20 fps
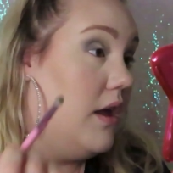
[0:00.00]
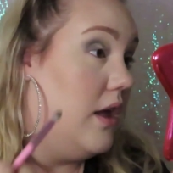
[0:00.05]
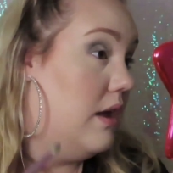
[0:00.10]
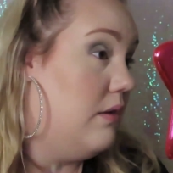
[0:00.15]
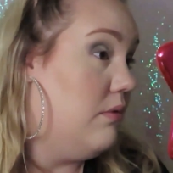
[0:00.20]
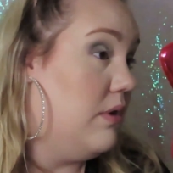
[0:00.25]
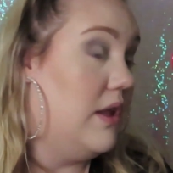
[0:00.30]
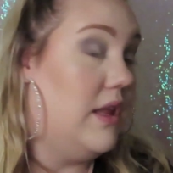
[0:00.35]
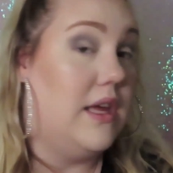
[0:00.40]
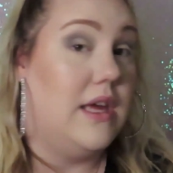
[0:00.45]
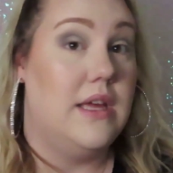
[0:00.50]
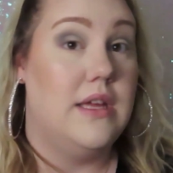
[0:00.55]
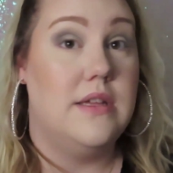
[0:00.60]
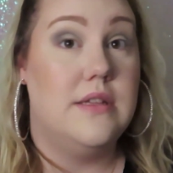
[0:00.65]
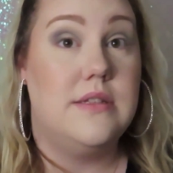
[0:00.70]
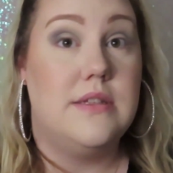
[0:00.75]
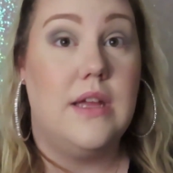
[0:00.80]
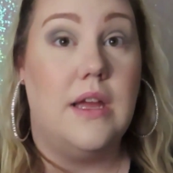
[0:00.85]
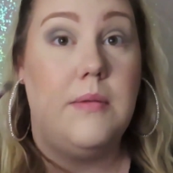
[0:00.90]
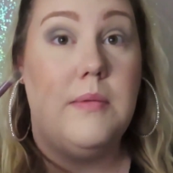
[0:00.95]
It really
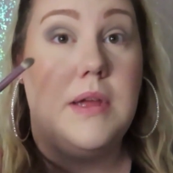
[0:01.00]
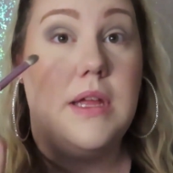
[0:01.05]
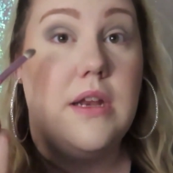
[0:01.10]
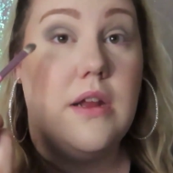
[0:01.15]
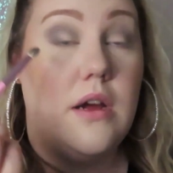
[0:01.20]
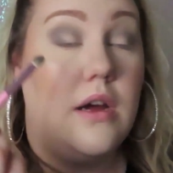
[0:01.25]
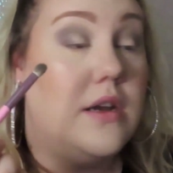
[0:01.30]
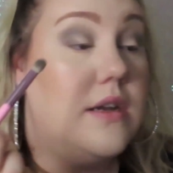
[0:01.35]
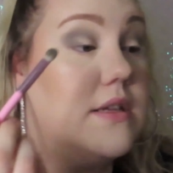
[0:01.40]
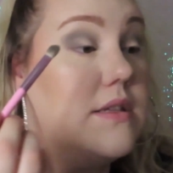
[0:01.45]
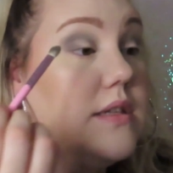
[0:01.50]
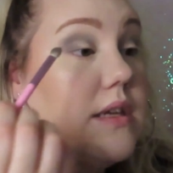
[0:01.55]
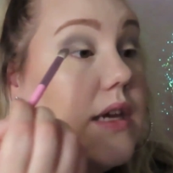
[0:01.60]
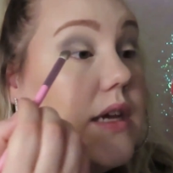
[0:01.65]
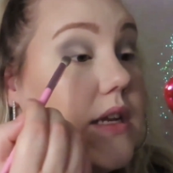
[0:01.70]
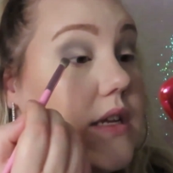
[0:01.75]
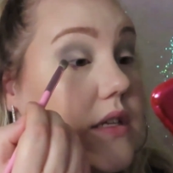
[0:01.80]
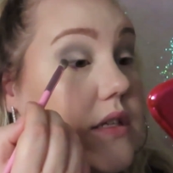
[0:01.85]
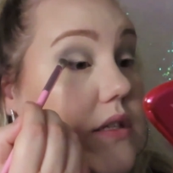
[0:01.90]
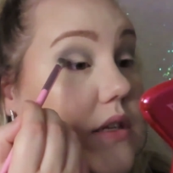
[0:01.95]
is. I mean, honestly,
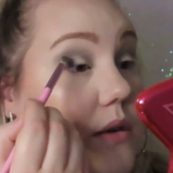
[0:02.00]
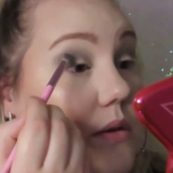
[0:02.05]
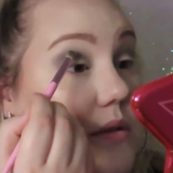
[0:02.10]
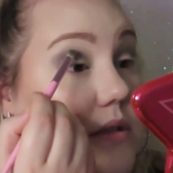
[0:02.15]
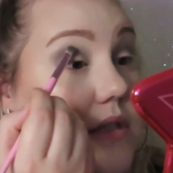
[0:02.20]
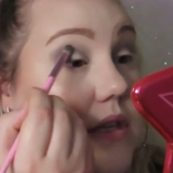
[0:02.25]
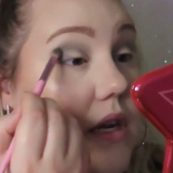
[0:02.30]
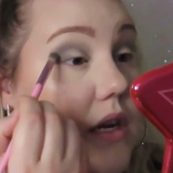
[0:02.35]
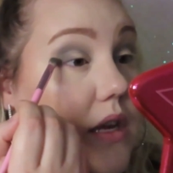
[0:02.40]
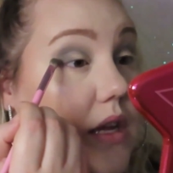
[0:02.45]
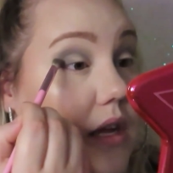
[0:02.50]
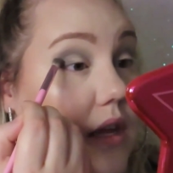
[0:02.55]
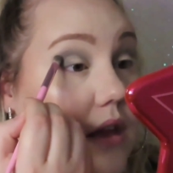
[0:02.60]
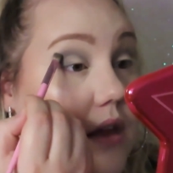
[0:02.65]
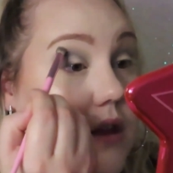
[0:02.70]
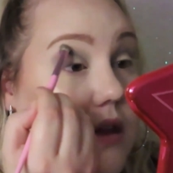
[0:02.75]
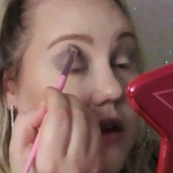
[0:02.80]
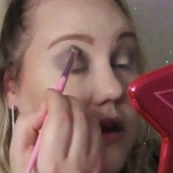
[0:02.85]
it is so stunning.